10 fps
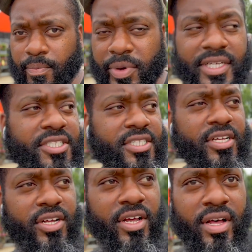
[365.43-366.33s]
budget
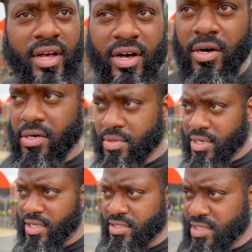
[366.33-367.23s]
on
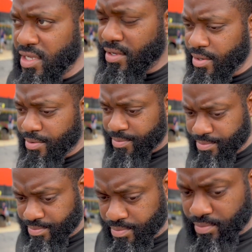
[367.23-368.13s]
this um,
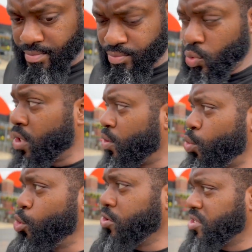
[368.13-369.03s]

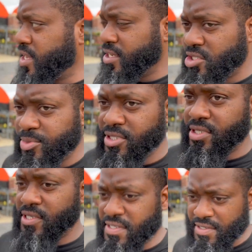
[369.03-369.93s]
water catchment
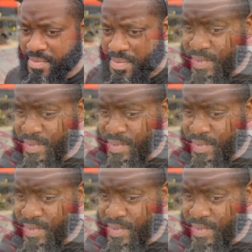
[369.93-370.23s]
system.